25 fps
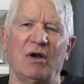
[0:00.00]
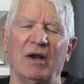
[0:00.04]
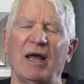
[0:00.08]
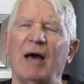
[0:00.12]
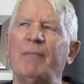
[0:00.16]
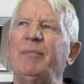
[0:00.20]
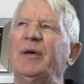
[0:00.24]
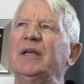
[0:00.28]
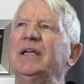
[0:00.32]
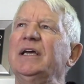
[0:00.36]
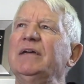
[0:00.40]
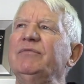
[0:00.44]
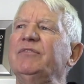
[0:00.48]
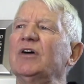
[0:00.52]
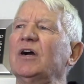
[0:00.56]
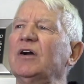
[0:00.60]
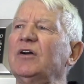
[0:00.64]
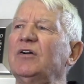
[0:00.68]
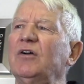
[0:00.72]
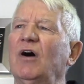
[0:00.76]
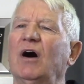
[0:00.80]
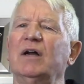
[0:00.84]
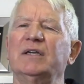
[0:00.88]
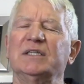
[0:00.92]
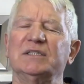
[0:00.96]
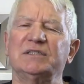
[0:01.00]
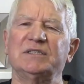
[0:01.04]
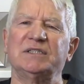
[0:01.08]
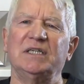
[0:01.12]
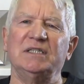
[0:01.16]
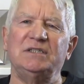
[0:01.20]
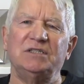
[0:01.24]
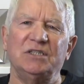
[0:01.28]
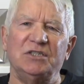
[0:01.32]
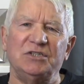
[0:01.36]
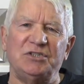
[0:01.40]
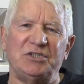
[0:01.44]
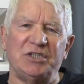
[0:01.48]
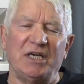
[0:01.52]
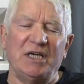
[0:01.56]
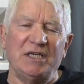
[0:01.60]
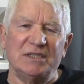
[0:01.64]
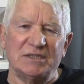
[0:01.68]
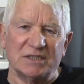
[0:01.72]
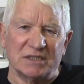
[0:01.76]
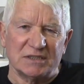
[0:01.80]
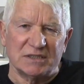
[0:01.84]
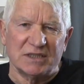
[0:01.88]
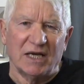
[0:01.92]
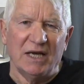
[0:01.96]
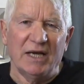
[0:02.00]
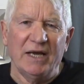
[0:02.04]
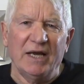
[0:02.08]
I believe that God has seated Jesus